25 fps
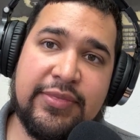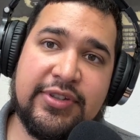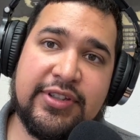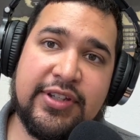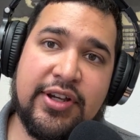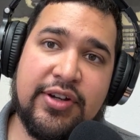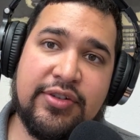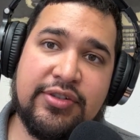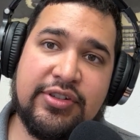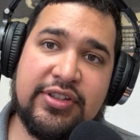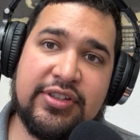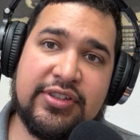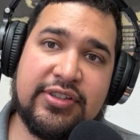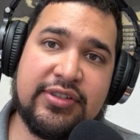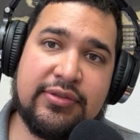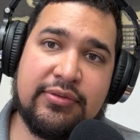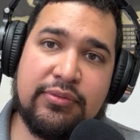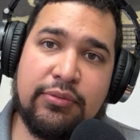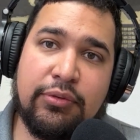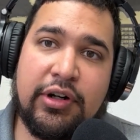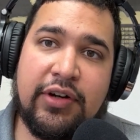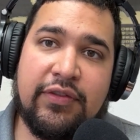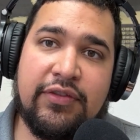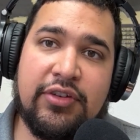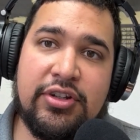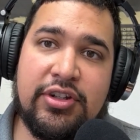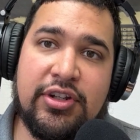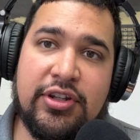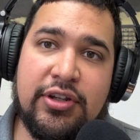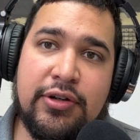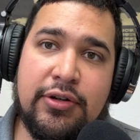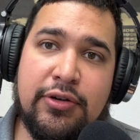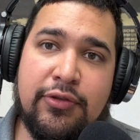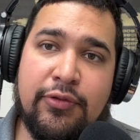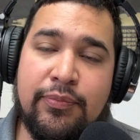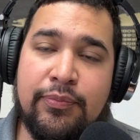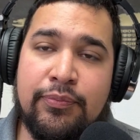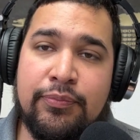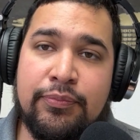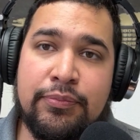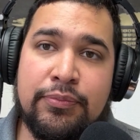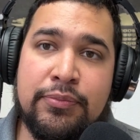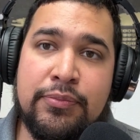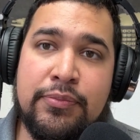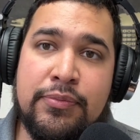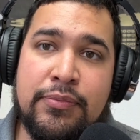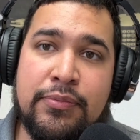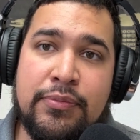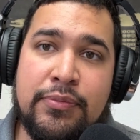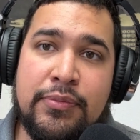So just whatever you do,
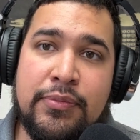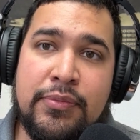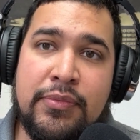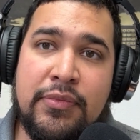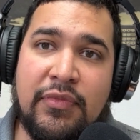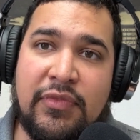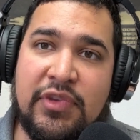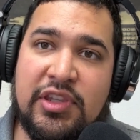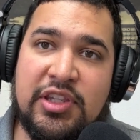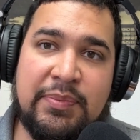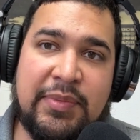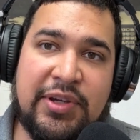just